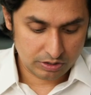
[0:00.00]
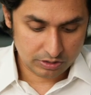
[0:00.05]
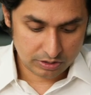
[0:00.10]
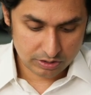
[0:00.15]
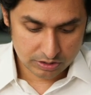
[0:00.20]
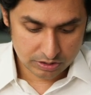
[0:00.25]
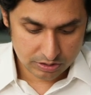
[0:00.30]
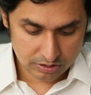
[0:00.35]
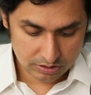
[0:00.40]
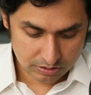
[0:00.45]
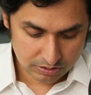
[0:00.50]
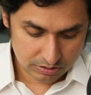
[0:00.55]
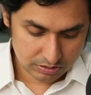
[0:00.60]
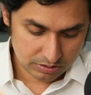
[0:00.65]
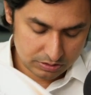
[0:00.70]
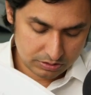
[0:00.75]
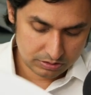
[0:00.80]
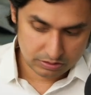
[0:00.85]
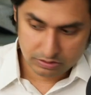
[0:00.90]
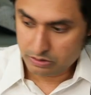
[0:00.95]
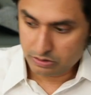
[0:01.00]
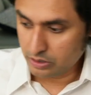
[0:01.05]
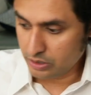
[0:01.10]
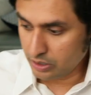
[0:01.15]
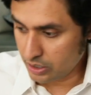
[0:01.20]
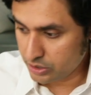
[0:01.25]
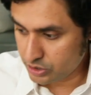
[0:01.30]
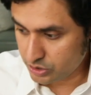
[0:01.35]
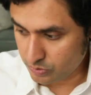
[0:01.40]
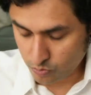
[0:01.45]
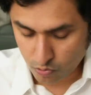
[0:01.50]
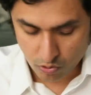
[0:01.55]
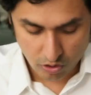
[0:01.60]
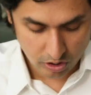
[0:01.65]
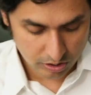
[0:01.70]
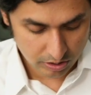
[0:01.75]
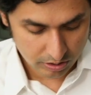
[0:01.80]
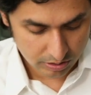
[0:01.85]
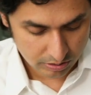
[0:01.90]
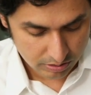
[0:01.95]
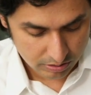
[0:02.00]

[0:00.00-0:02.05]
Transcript: at this. Get some water.